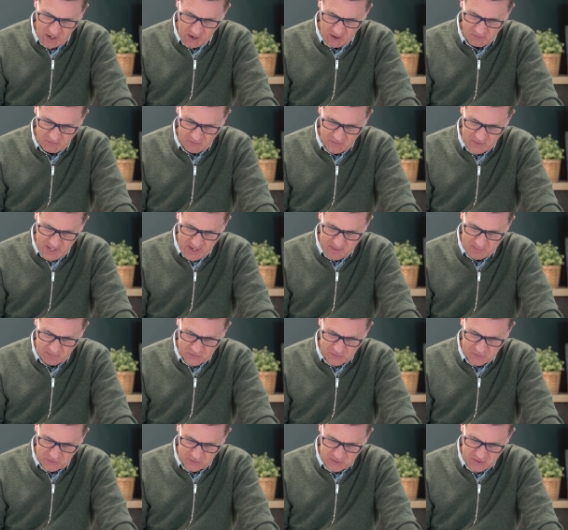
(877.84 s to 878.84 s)
of them
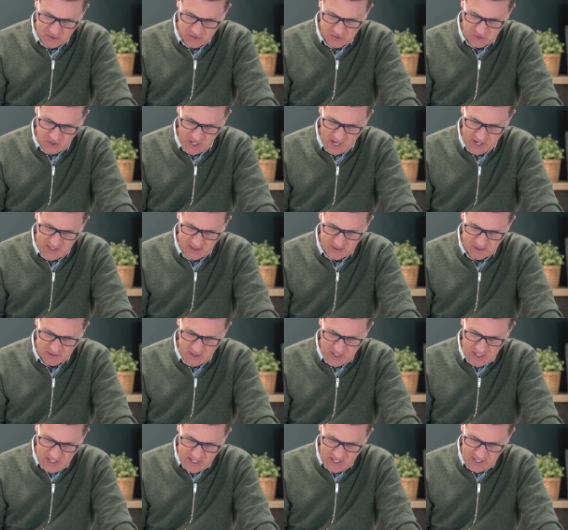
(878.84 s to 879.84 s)
turn aside,
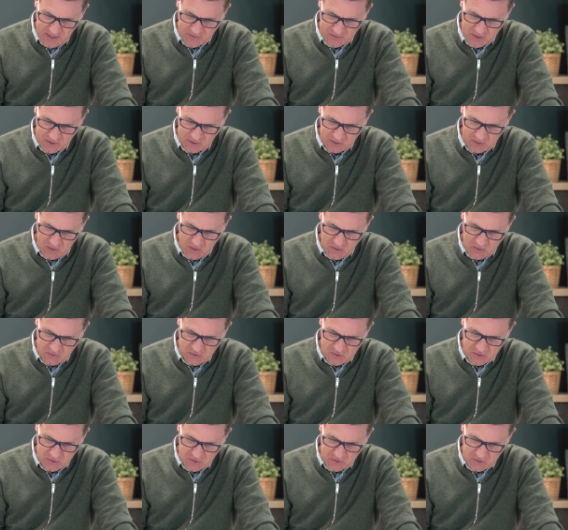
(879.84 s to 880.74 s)
and they go to